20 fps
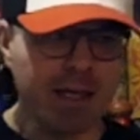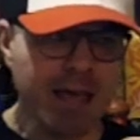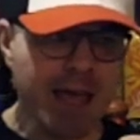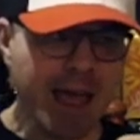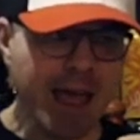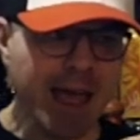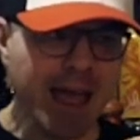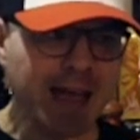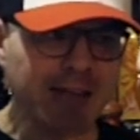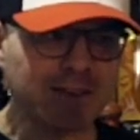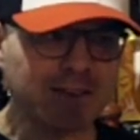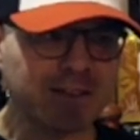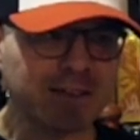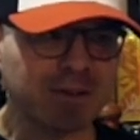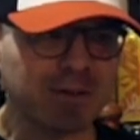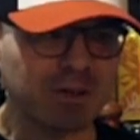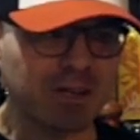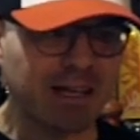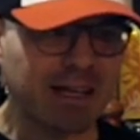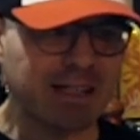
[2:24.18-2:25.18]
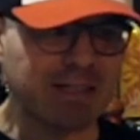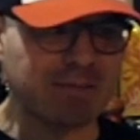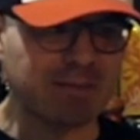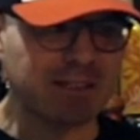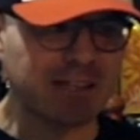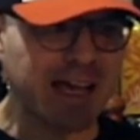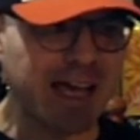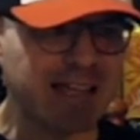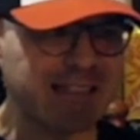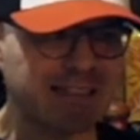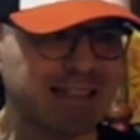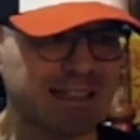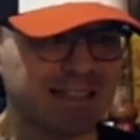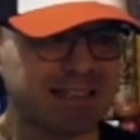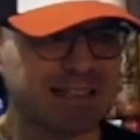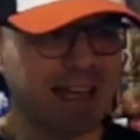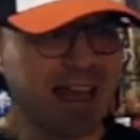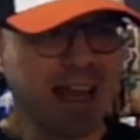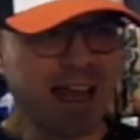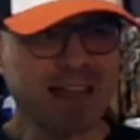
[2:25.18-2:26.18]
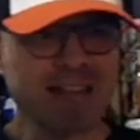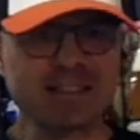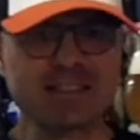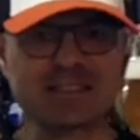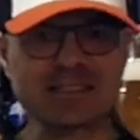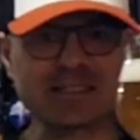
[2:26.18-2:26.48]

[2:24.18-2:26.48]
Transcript: yeah, it looks like we're gonna get some glass lacing, and there